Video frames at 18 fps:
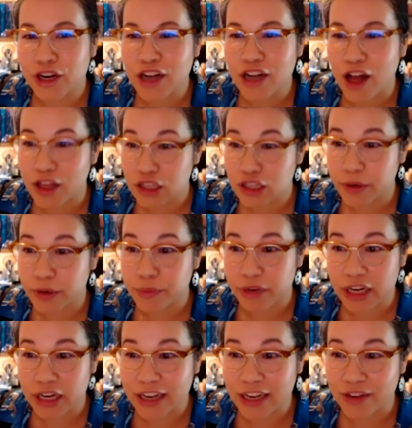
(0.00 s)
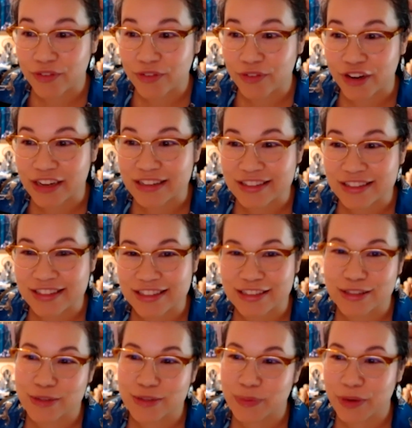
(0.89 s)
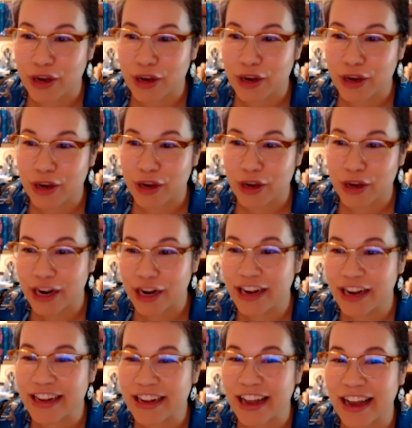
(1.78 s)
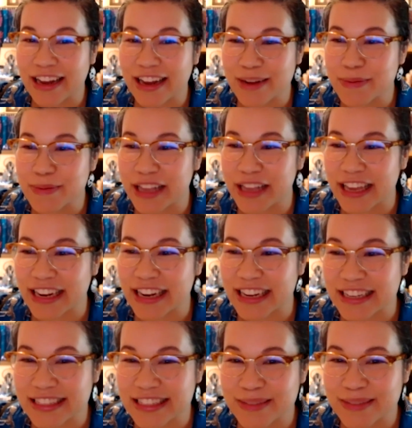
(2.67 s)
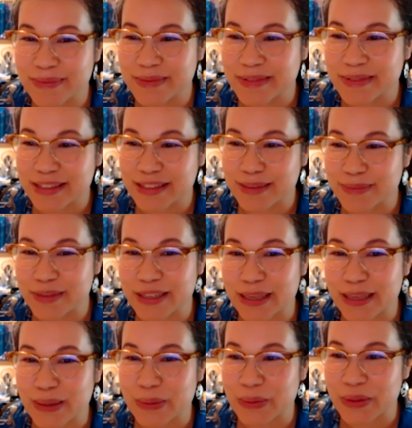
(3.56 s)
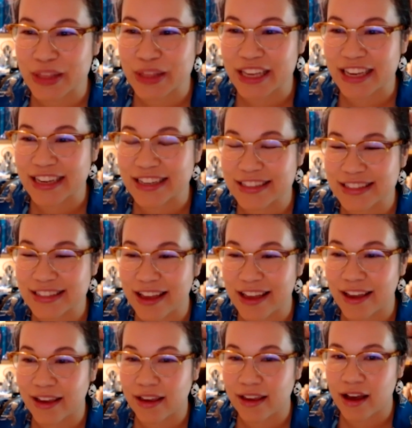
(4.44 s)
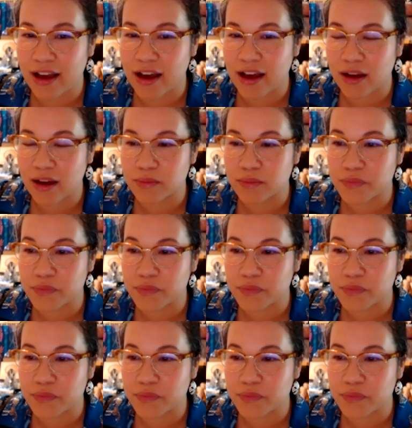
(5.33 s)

college-wide reading, for instance, we are kind of planning some really cool things like talk